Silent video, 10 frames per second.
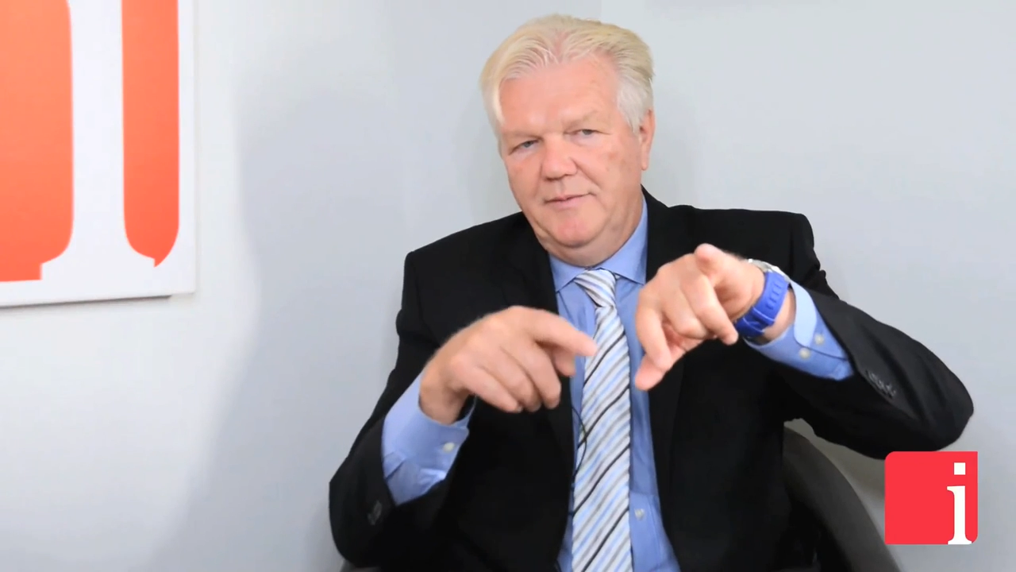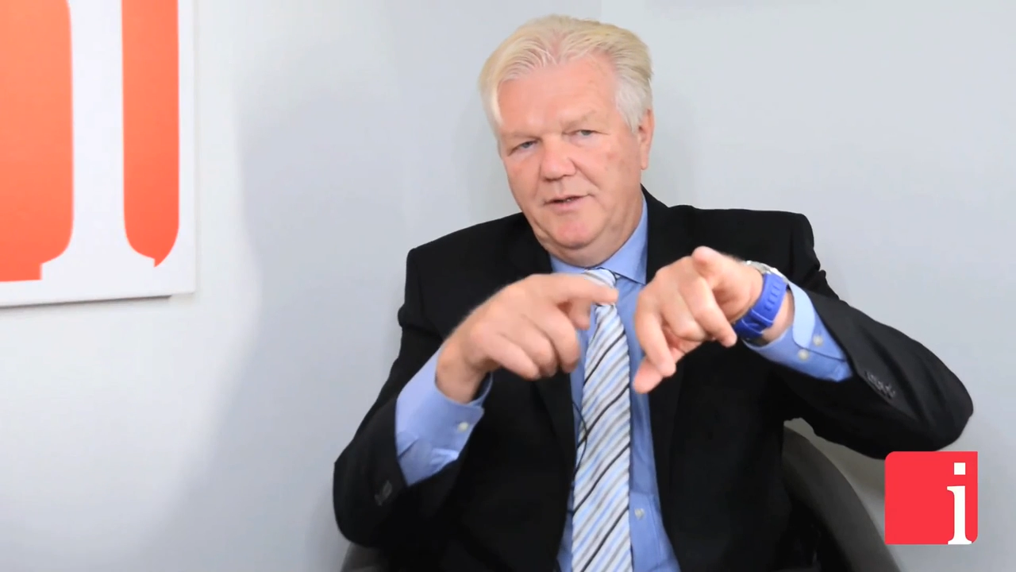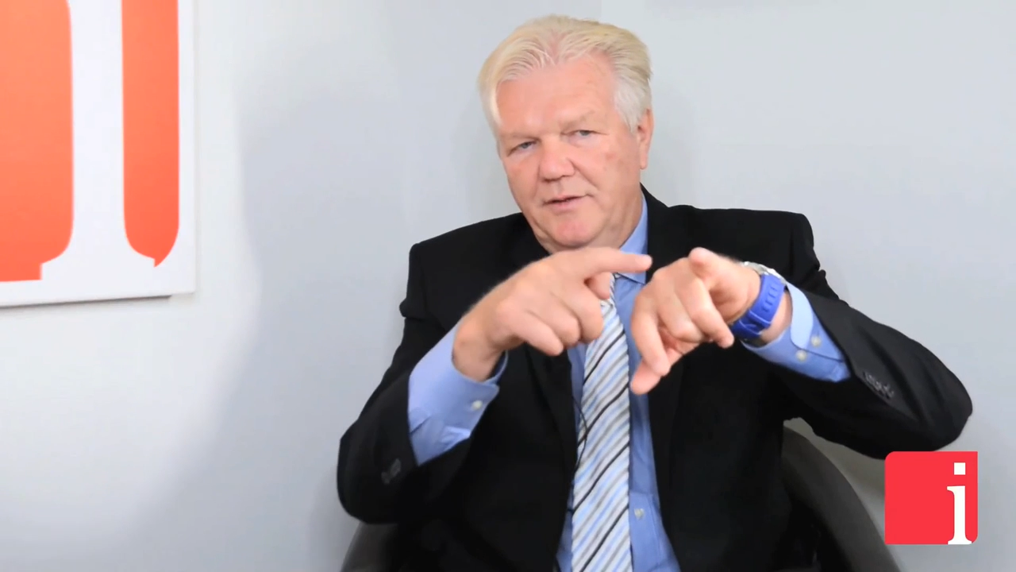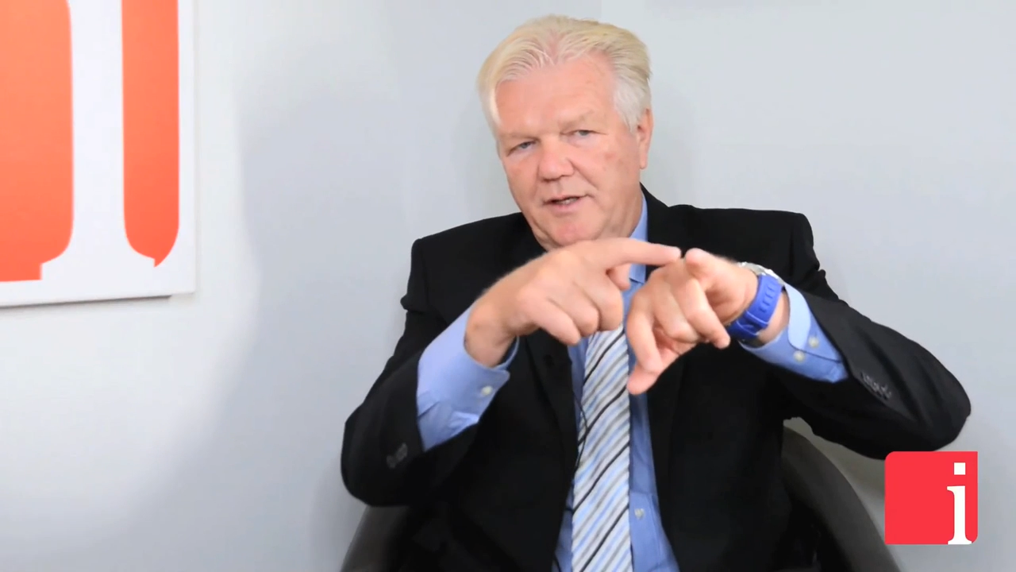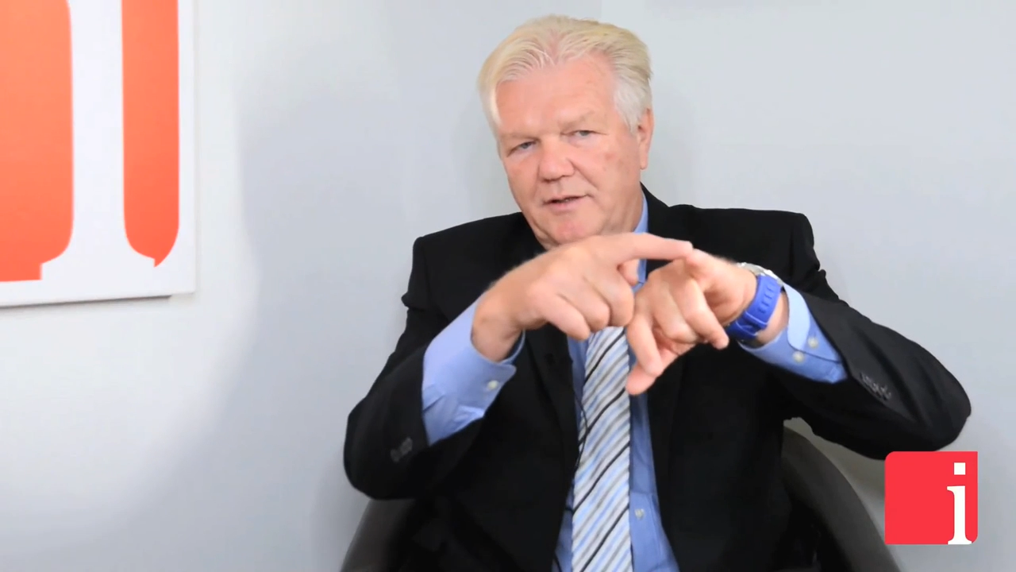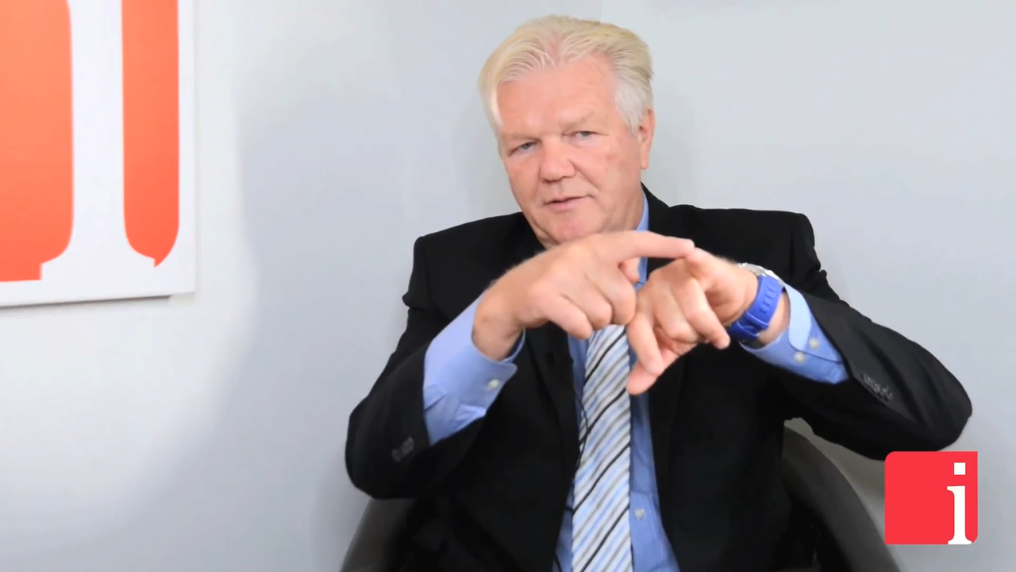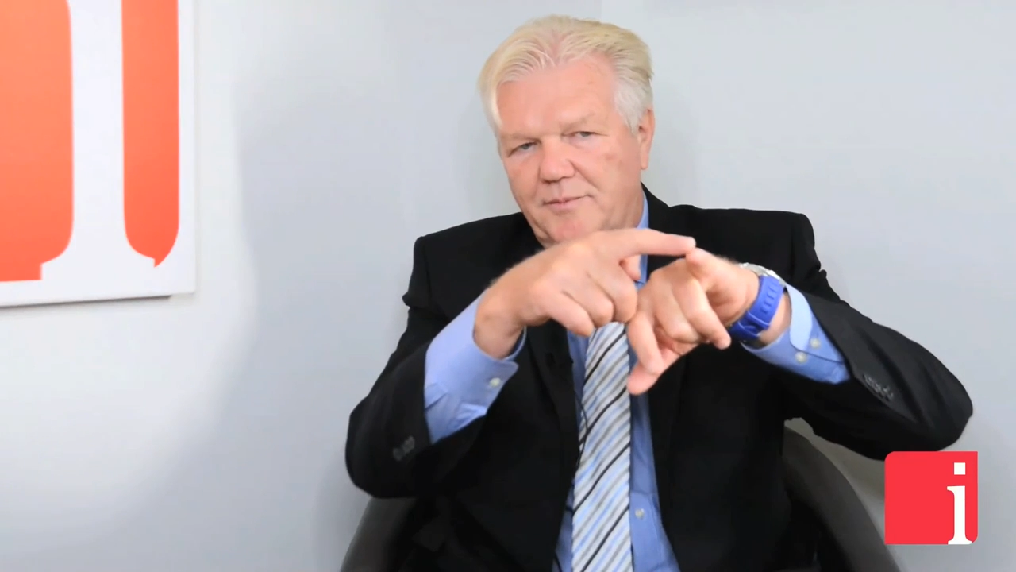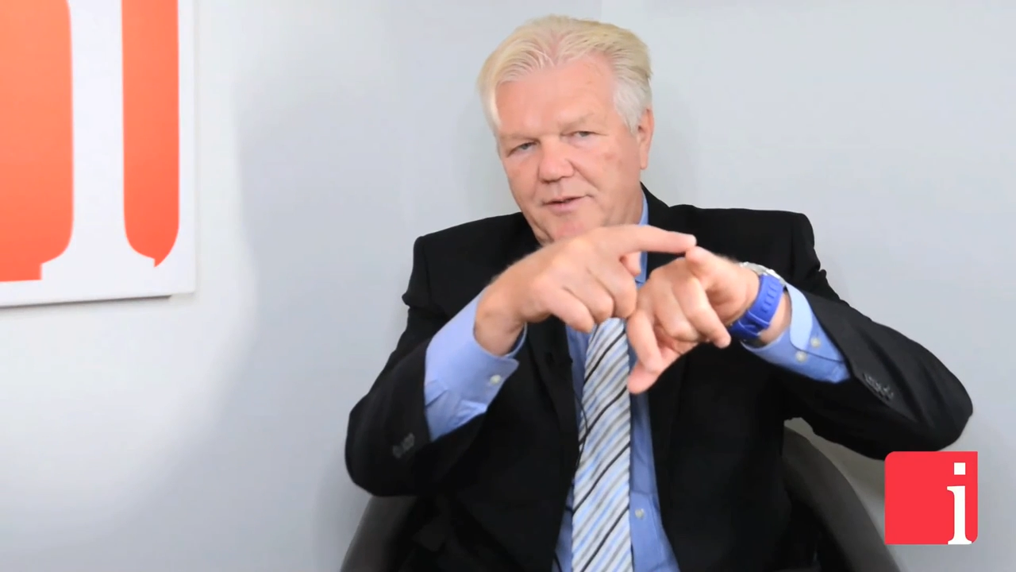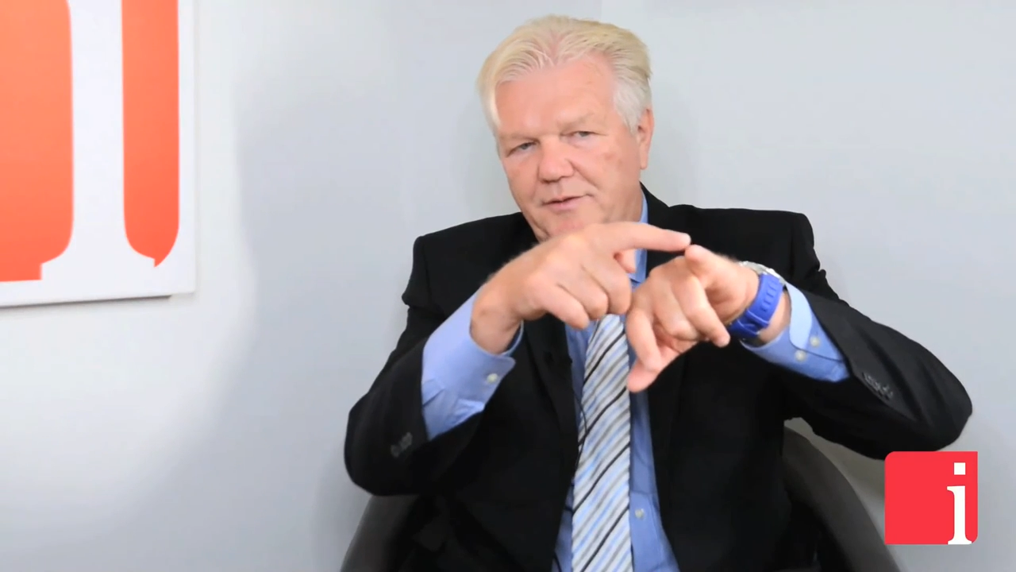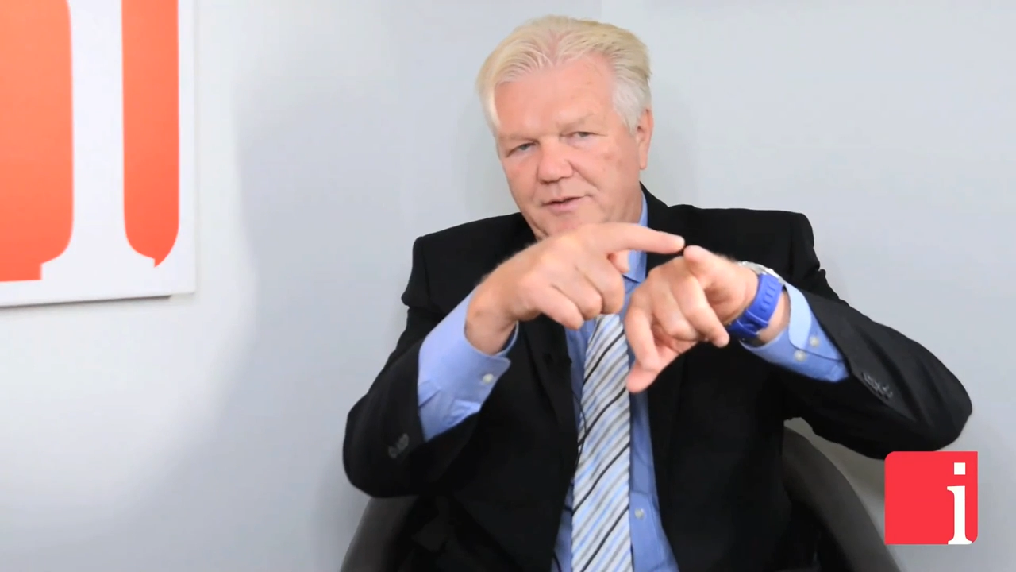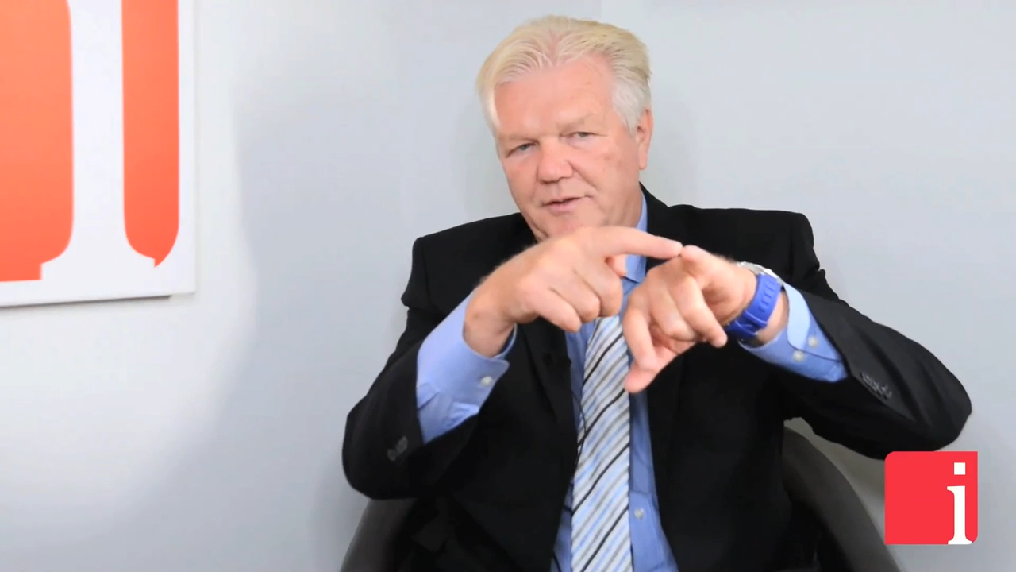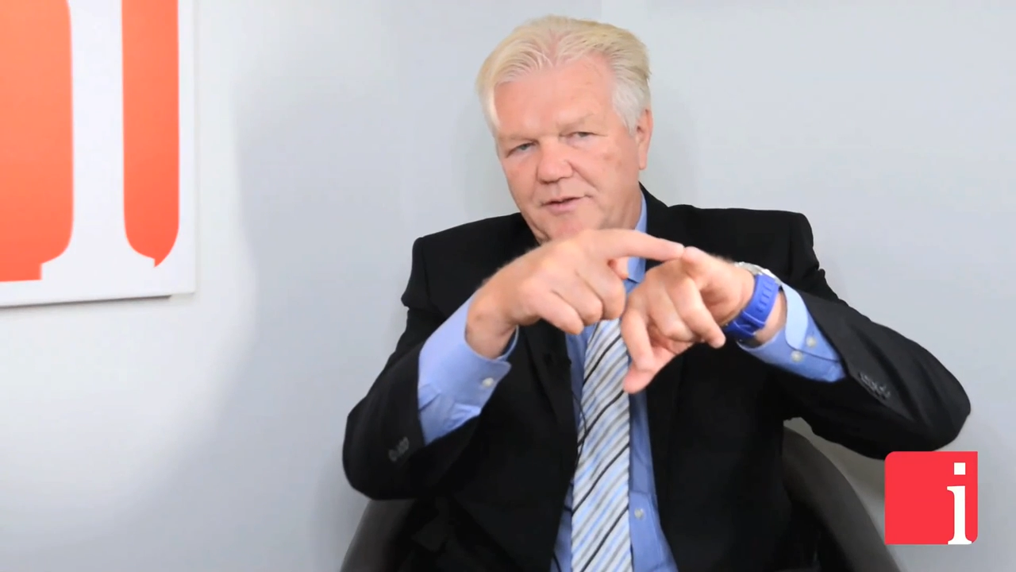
the only other producer,